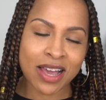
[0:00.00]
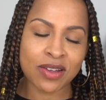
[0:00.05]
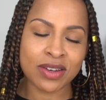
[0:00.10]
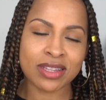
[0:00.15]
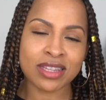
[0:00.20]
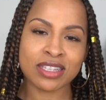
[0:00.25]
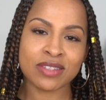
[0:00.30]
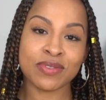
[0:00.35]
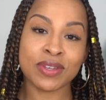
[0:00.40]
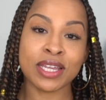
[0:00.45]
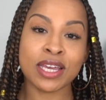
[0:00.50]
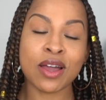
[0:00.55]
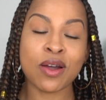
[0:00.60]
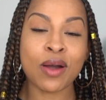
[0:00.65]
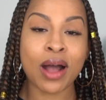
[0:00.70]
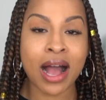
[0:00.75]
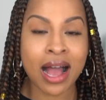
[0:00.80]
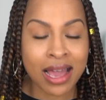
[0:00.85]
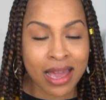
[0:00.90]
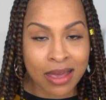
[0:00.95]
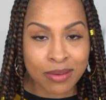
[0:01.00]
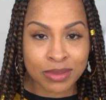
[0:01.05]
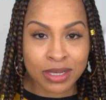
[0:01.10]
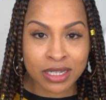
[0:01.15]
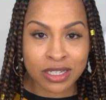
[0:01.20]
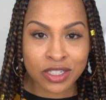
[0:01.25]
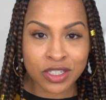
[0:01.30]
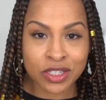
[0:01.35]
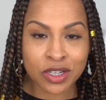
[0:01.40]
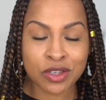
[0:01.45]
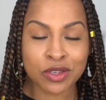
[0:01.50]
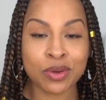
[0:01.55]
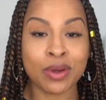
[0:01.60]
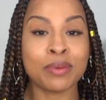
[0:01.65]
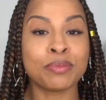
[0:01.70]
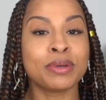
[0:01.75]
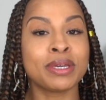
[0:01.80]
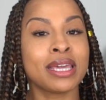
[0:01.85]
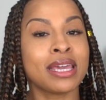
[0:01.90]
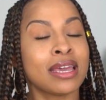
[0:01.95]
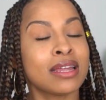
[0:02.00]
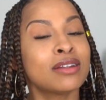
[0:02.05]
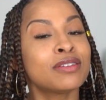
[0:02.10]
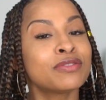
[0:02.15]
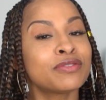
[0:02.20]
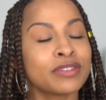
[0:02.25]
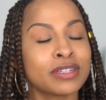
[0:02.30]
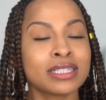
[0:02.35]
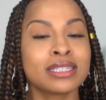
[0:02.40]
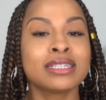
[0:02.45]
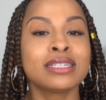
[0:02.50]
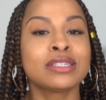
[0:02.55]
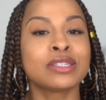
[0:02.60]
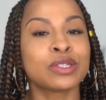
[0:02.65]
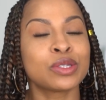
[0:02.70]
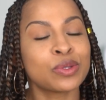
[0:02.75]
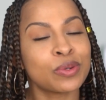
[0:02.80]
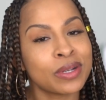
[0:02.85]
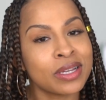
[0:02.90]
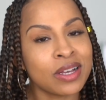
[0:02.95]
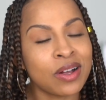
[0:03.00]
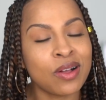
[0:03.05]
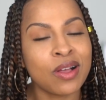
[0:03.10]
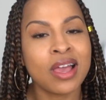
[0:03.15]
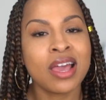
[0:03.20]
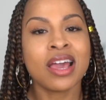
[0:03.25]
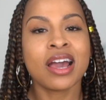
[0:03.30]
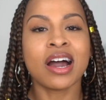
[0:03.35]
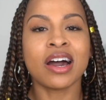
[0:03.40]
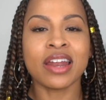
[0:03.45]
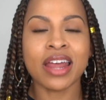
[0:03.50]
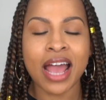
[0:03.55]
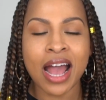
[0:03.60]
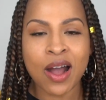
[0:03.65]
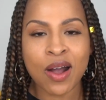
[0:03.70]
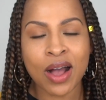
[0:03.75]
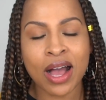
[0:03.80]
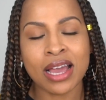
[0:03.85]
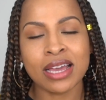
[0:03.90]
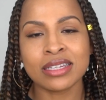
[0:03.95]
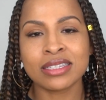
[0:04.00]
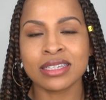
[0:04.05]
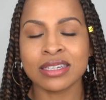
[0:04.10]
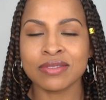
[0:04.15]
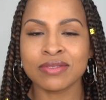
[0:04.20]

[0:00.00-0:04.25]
and in this video, I am going to show you a beginner-friendly tutorial on how I achieve